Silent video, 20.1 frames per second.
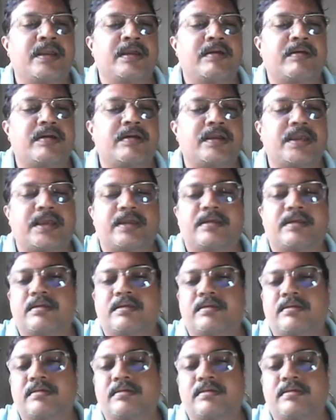Okay,
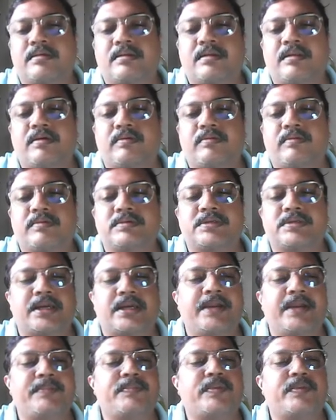now
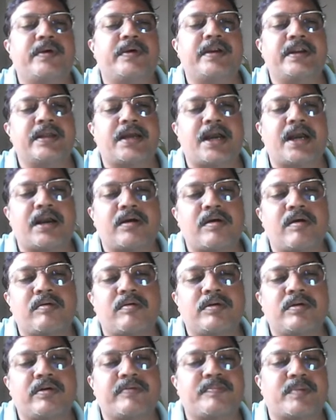second point,
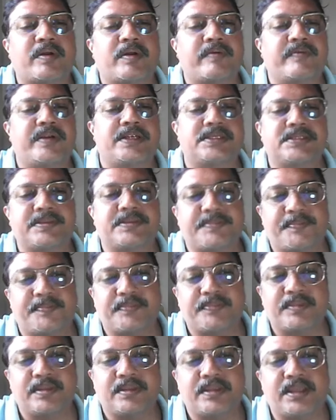account of profits.
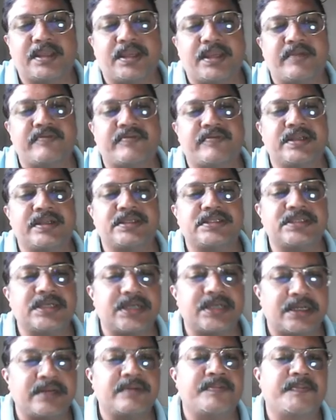The
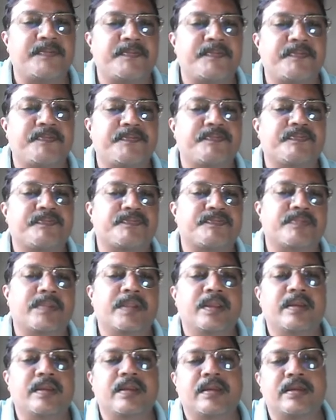infringer
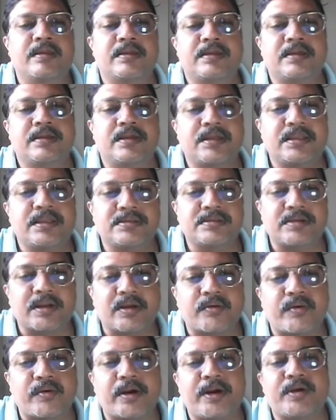is
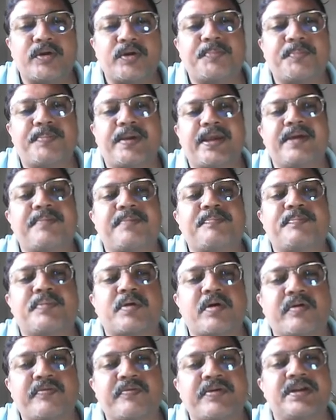required to pay
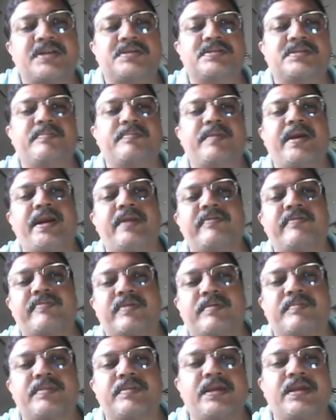profits made
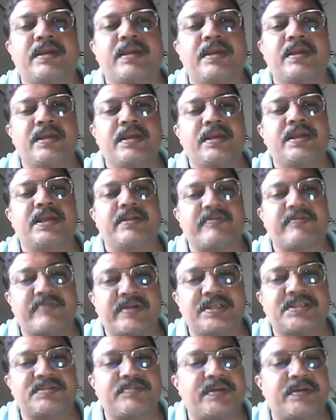from the
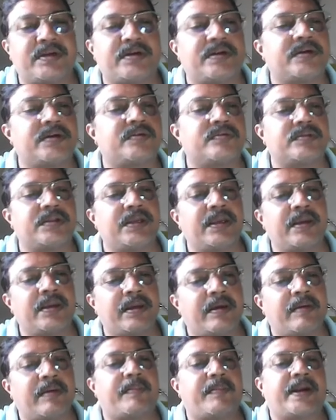infringement to the
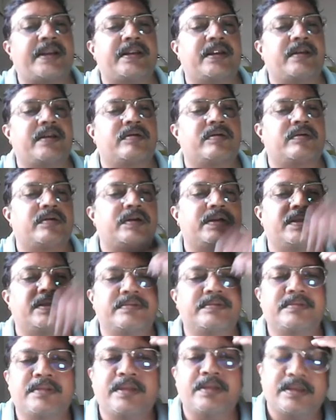patent holder.
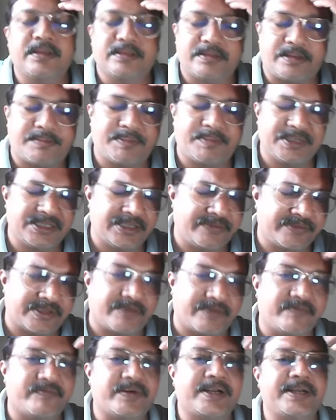That means if
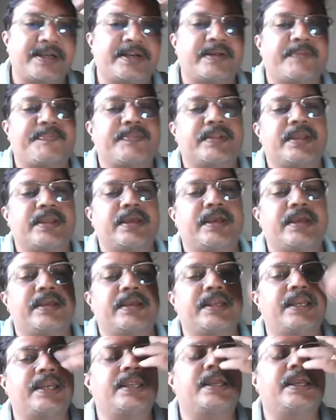someone
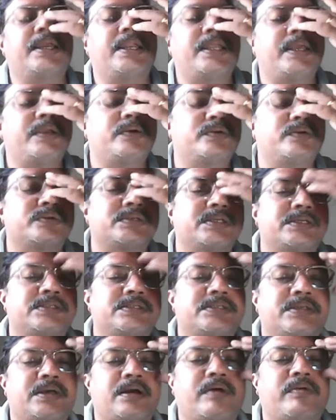illegally
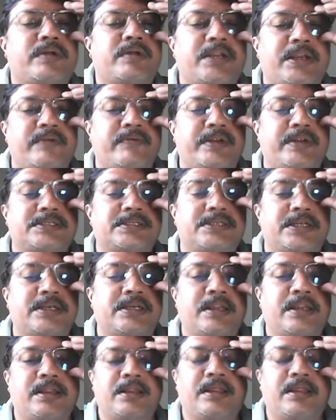uses our invention